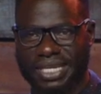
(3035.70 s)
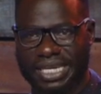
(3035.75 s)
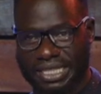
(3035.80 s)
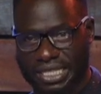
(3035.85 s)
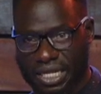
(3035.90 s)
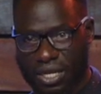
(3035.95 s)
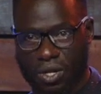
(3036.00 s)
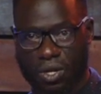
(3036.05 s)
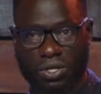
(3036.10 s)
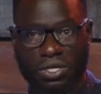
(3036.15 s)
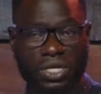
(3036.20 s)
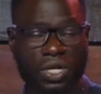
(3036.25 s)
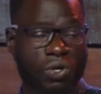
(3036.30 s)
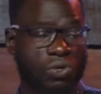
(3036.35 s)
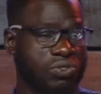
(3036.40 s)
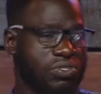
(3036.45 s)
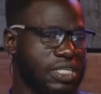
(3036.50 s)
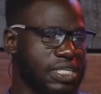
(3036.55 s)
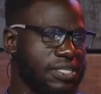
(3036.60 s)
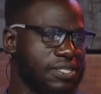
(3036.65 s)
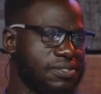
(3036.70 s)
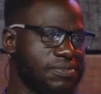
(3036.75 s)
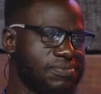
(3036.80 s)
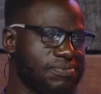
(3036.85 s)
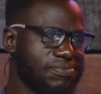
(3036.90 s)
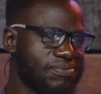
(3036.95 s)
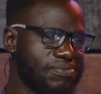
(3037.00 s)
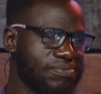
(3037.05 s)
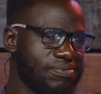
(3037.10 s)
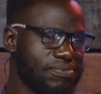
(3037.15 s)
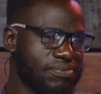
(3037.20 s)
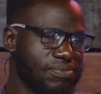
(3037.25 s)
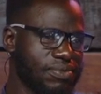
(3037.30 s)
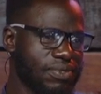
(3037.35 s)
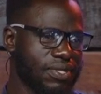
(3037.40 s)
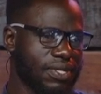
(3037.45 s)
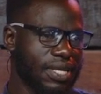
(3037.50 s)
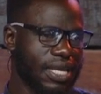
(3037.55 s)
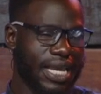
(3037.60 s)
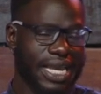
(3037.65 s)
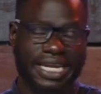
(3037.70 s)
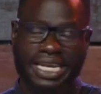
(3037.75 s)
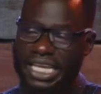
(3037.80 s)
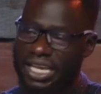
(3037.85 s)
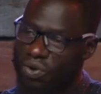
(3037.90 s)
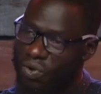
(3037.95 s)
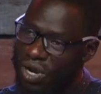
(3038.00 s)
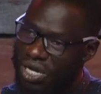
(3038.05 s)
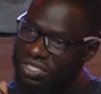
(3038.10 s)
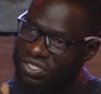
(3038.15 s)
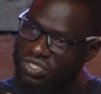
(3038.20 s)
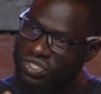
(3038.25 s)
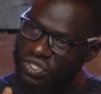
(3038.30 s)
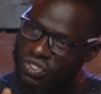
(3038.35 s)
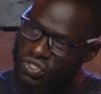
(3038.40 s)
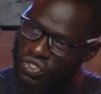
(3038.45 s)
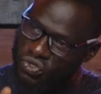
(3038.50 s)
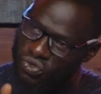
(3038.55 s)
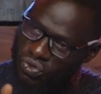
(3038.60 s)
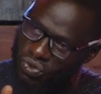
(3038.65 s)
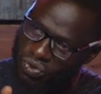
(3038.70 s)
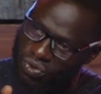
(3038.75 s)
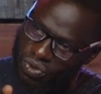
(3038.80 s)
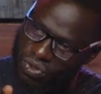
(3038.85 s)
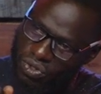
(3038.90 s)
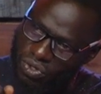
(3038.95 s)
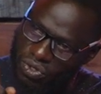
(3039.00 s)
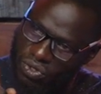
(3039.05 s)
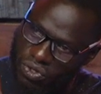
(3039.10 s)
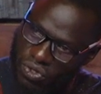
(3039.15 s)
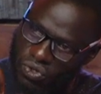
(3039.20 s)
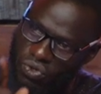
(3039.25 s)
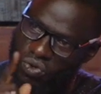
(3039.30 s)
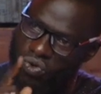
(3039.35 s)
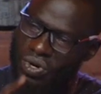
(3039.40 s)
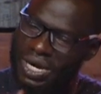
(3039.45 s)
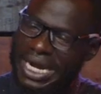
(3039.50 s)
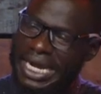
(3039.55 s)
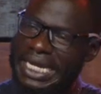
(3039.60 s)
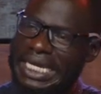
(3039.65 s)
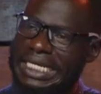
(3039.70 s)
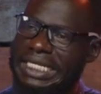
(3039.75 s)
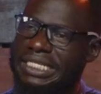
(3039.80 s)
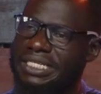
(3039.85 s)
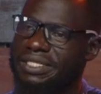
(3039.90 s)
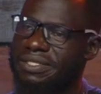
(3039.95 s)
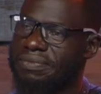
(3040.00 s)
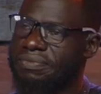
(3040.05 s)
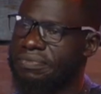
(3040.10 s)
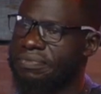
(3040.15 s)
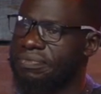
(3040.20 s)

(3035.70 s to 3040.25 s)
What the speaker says: And the Lord knows it, and he wants you to do right.